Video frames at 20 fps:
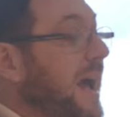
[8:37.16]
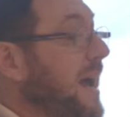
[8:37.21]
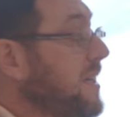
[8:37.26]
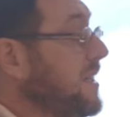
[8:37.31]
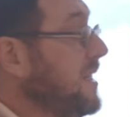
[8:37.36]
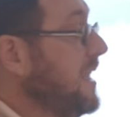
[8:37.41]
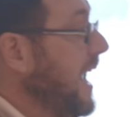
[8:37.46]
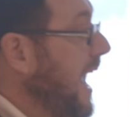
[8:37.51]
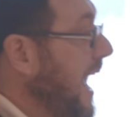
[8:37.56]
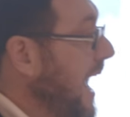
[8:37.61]

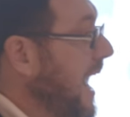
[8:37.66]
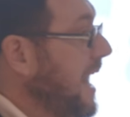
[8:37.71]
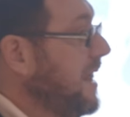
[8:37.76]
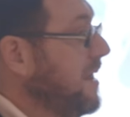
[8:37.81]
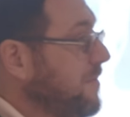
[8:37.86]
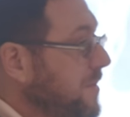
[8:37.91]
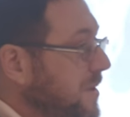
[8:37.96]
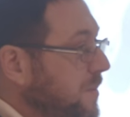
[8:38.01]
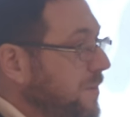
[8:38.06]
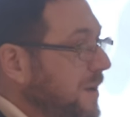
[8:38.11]
Actually hand
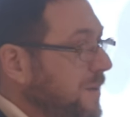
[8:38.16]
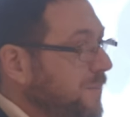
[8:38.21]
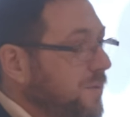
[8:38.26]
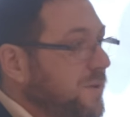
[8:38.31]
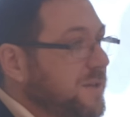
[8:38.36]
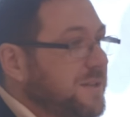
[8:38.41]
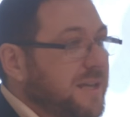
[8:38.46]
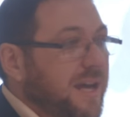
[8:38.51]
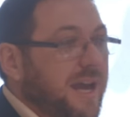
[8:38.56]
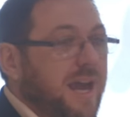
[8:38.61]
them to
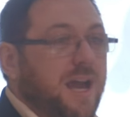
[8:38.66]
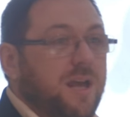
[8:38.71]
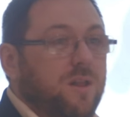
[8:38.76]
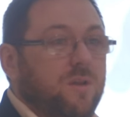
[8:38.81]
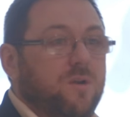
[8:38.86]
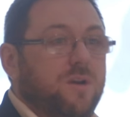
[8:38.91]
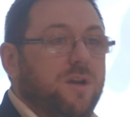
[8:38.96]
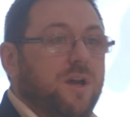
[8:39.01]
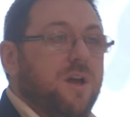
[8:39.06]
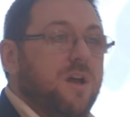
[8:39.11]
people and say, hey,
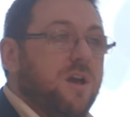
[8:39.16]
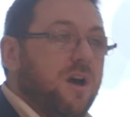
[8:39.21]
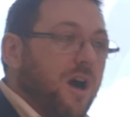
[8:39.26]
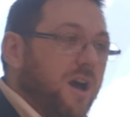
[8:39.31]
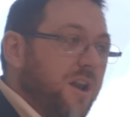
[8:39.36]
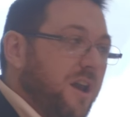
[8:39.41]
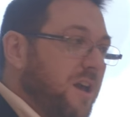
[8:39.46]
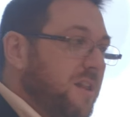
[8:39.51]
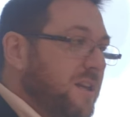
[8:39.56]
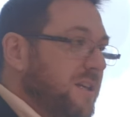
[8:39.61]
look,
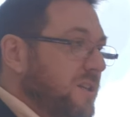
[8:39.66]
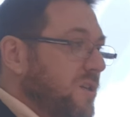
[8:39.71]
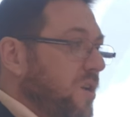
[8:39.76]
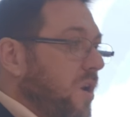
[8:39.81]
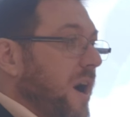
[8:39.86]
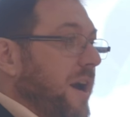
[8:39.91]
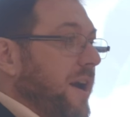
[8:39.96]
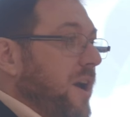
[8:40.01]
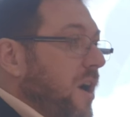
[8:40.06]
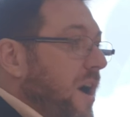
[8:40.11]
I know this
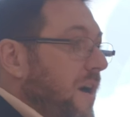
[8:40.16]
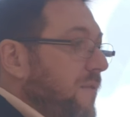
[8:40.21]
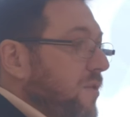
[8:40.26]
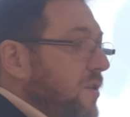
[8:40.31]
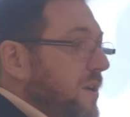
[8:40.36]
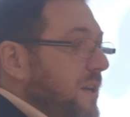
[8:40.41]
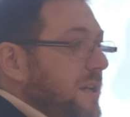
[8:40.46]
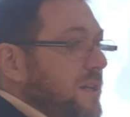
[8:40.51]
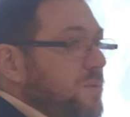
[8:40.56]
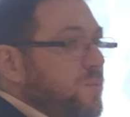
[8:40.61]
guy. Go have a
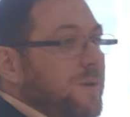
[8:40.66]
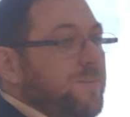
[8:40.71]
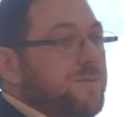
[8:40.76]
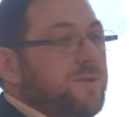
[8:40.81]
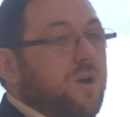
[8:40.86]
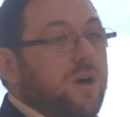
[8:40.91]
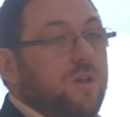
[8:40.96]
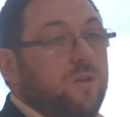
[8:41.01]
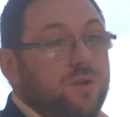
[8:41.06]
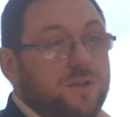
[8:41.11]
look at his
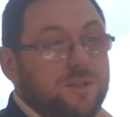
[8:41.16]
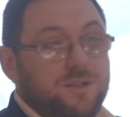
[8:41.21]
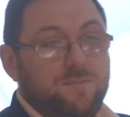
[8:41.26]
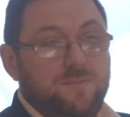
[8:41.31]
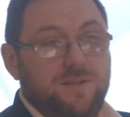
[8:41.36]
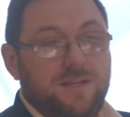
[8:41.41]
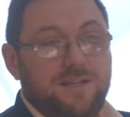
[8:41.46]
website, look at some